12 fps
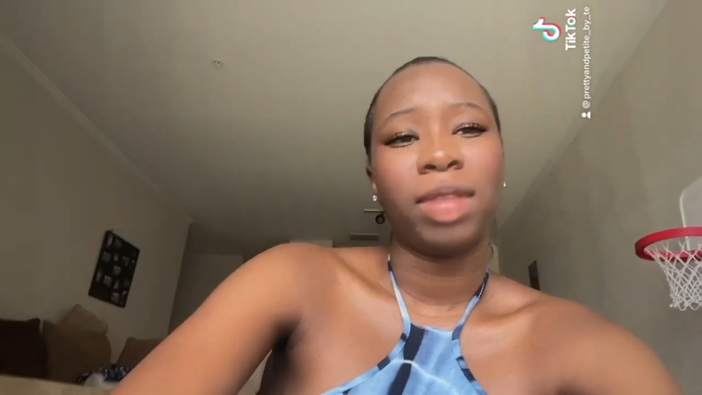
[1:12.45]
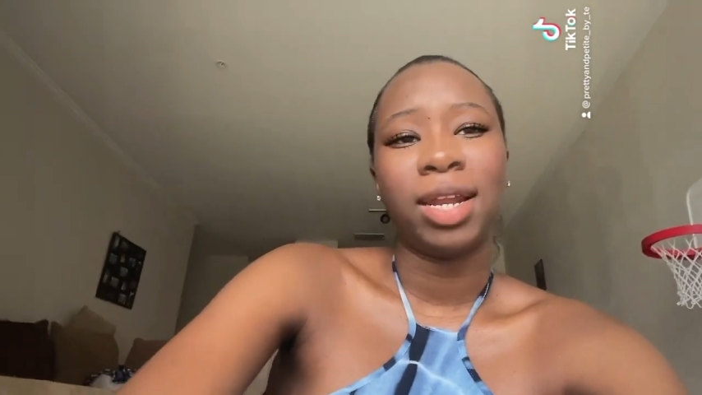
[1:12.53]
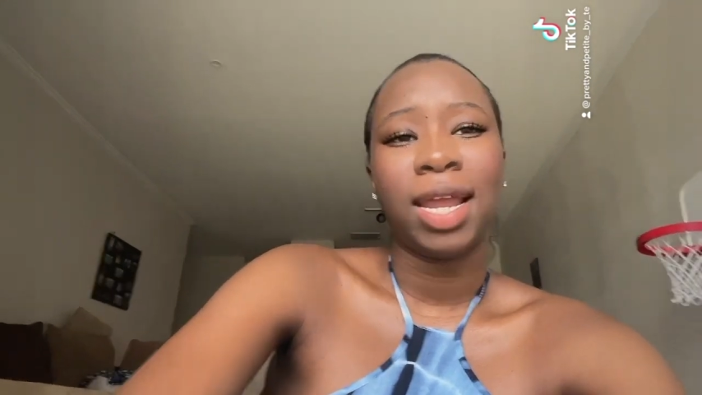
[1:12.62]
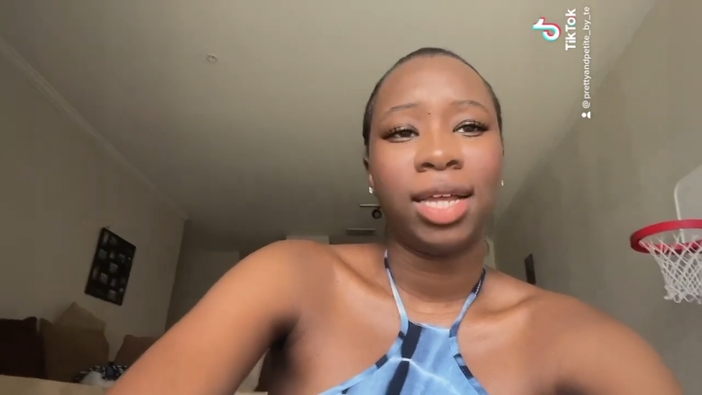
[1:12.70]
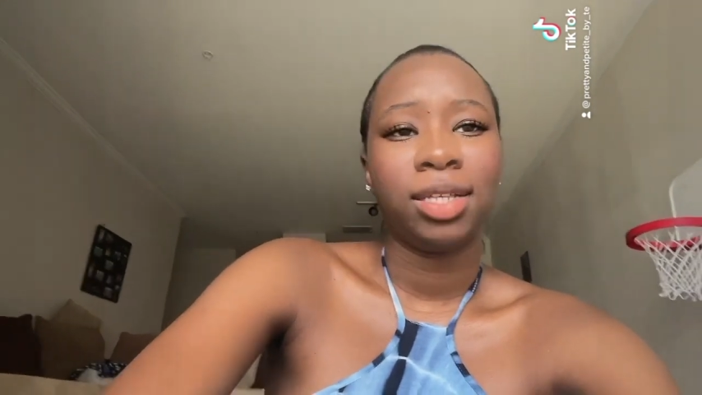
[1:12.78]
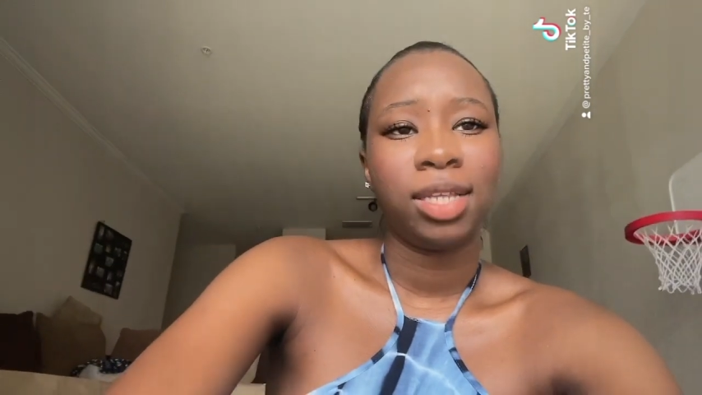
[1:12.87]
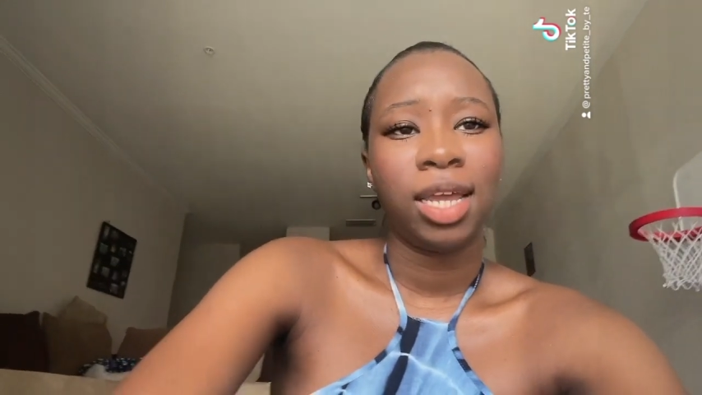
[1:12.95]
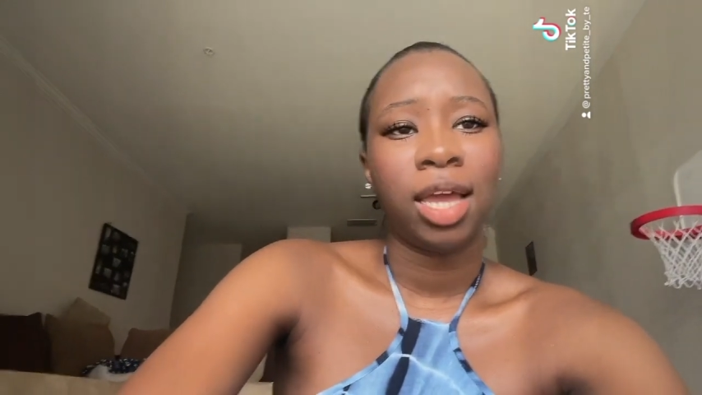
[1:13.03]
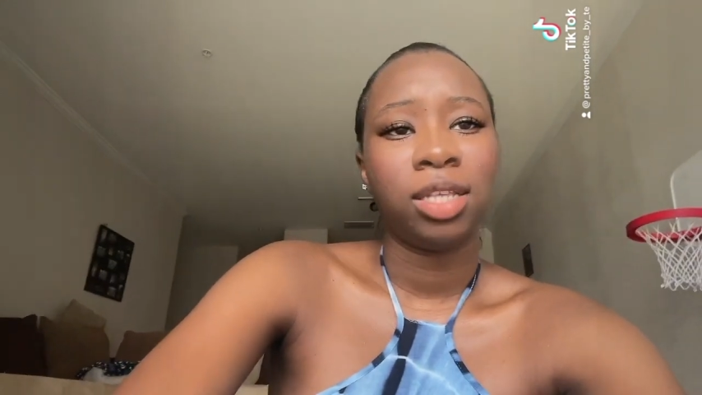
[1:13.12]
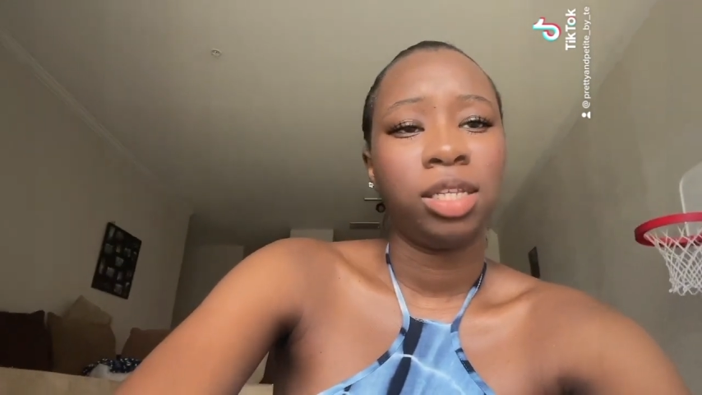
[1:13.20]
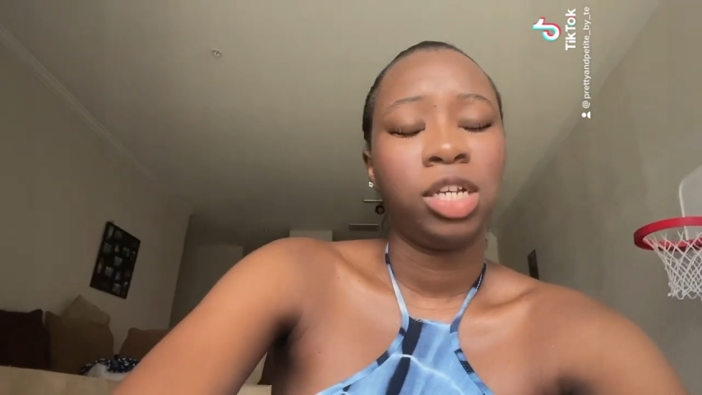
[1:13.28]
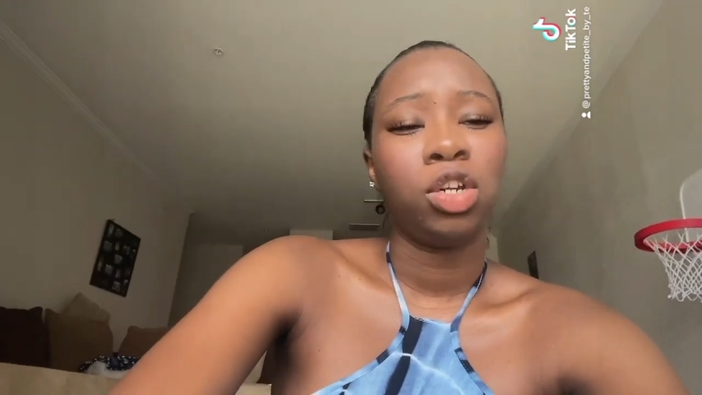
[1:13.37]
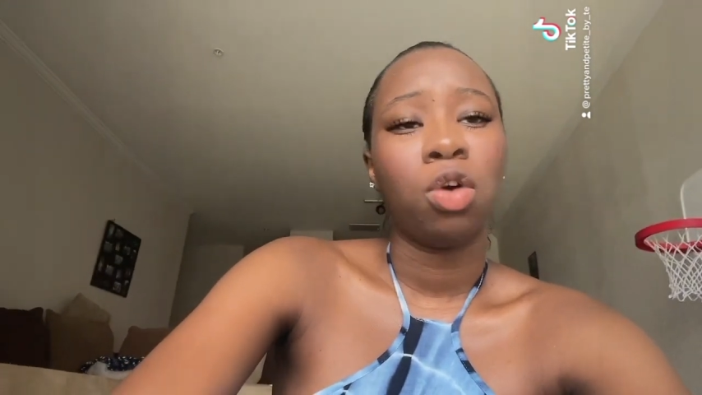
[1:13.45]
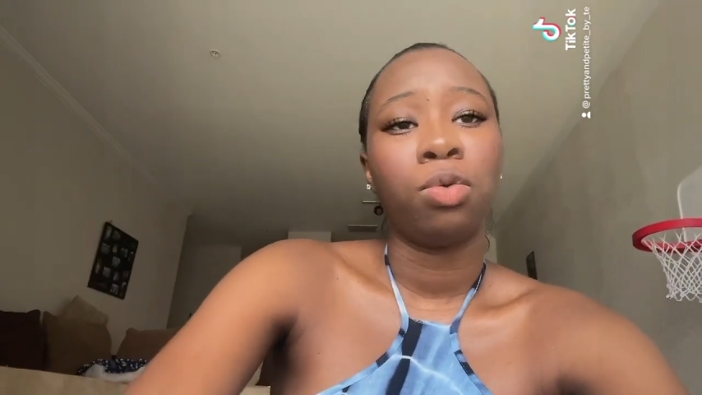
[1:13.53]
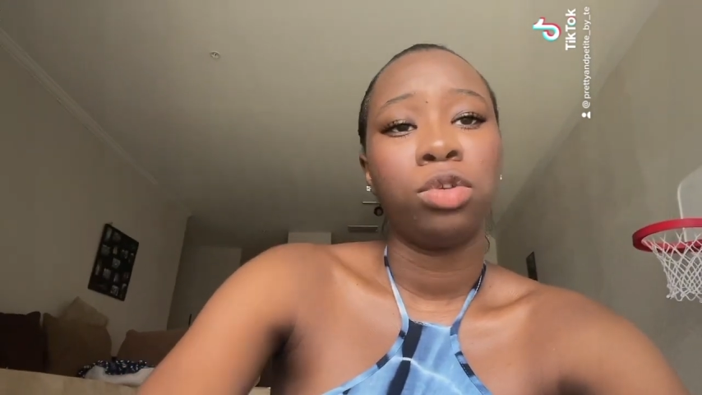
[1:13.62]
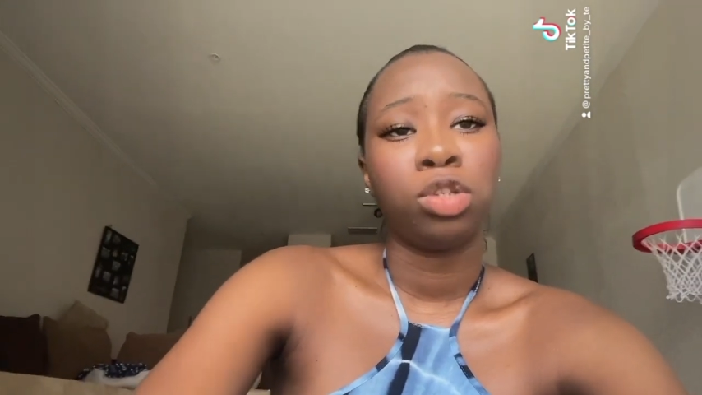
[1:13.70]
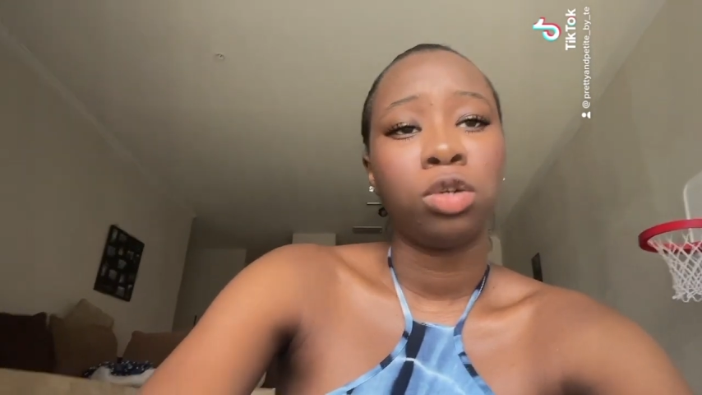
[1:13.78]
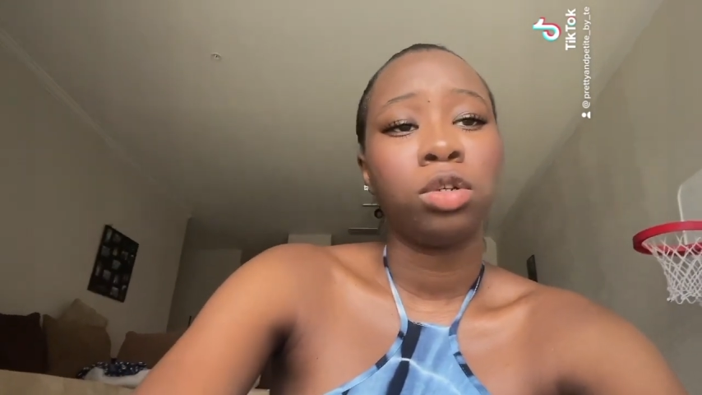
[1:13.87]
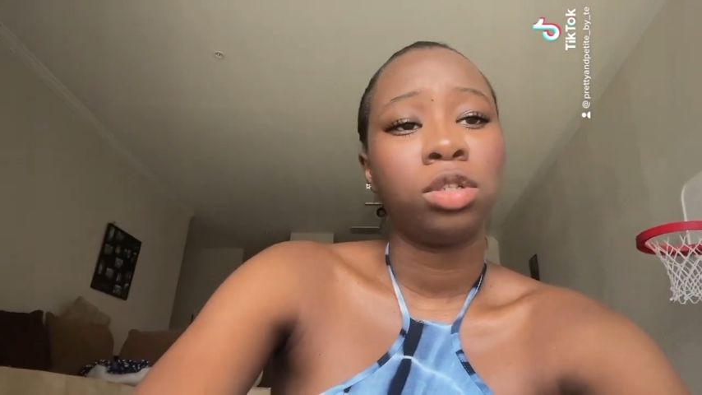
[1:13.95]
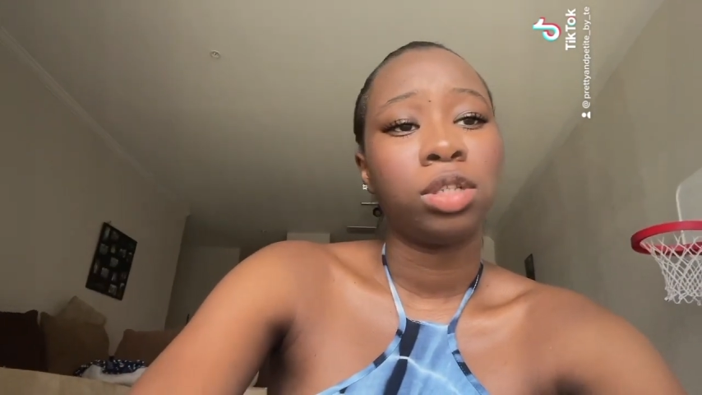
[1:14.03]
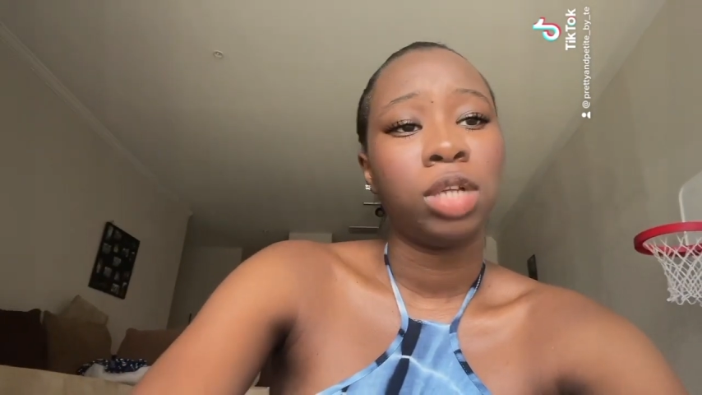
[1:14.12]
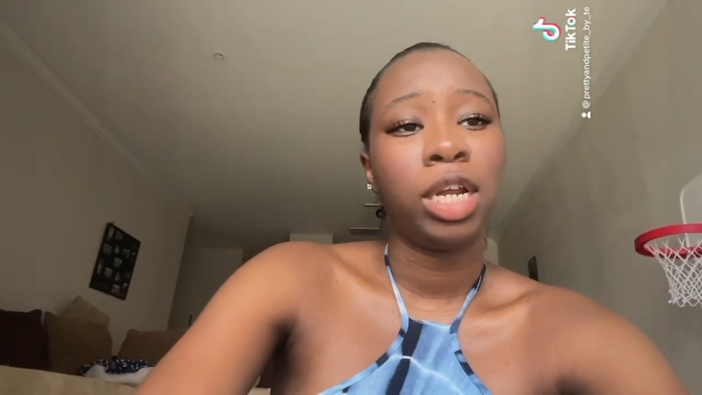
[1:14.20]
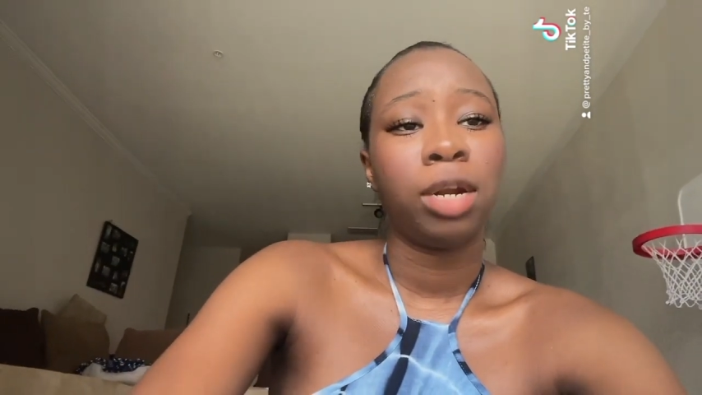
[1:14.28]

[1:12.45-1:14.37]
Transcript: And I can say I seen no results,